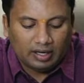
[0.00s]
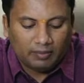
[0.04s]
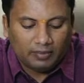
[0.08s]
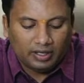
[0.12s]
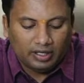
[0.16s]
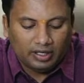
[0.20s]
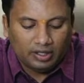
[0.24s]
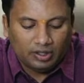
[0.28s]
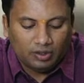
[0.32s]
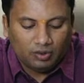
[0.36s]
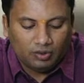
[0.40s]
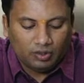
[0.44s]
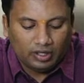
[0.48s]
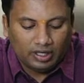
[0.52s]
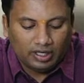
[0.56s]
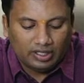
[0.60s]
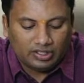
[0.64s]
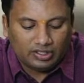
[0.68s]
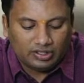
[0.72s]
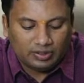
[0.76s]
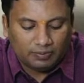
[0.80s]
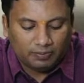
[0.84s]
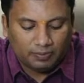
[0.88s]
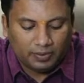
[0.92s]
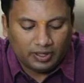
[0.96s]
in units
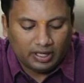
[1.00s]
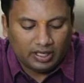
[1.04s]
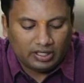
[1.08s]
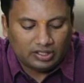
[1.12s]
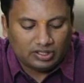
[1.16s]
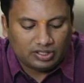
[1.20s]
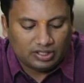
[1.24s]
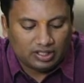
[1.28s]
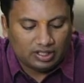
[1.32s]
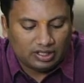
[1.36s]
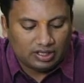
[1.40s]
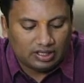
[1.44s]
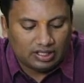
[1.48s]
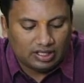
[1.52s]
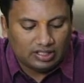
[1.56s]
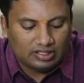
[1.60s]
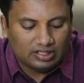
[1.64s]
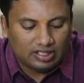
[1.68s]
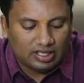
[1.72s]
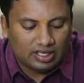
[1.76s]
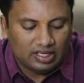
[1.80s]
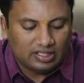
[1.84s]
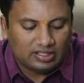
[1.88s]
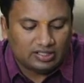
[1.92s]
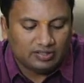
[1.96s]
place. This
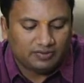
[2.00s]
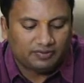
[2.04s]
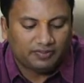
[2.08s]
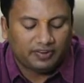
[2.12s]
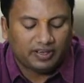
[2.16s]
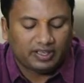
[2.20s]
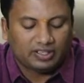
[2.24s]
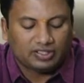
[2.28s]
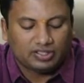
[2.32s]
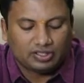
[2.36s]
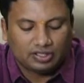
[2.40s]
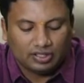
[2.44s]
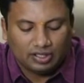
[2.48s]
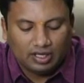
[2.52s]
is fixed.